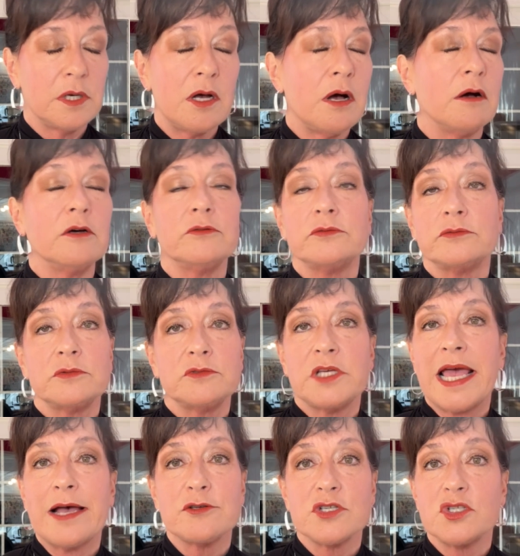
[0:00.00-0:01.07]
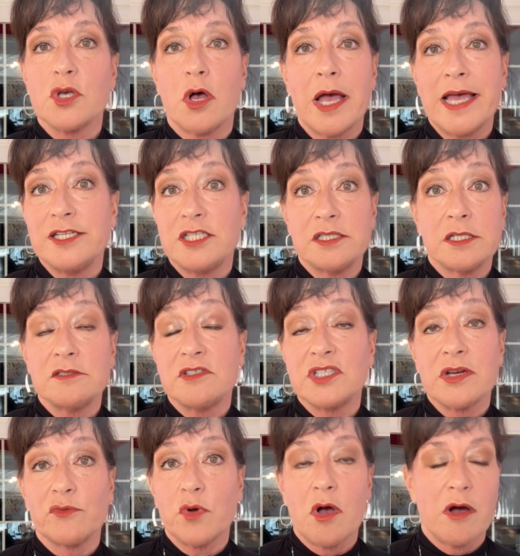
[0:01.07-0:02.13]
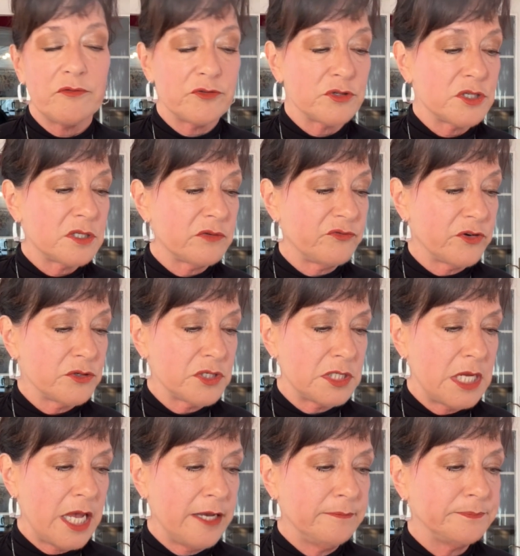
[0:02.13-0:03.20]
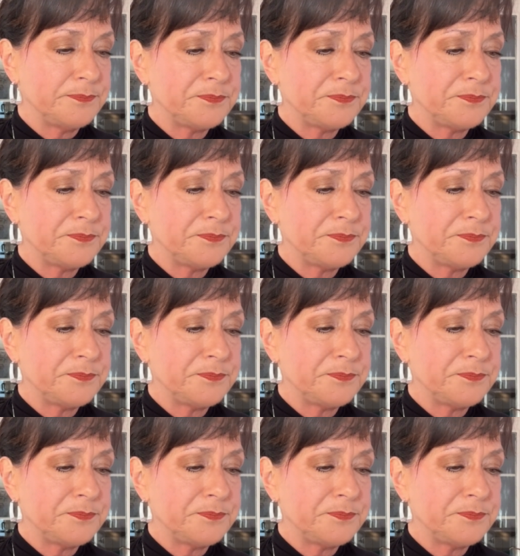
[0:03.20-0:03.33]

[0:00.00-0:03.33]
Oh, I had several offers the first day.